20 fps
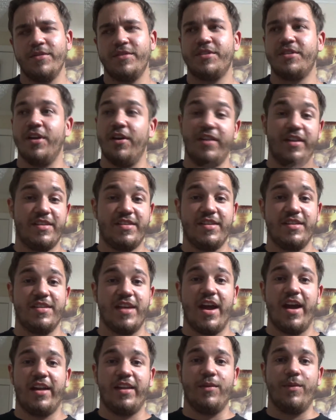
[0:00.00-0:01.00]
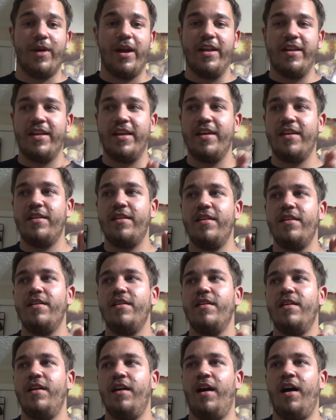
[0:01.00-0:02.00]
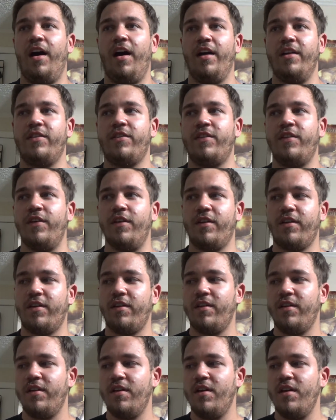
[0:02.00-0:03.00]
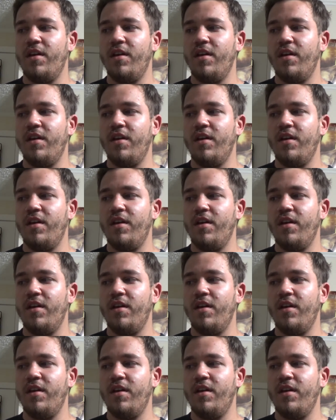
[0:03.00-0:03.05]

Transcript: So that's exactly what I did. Uh, took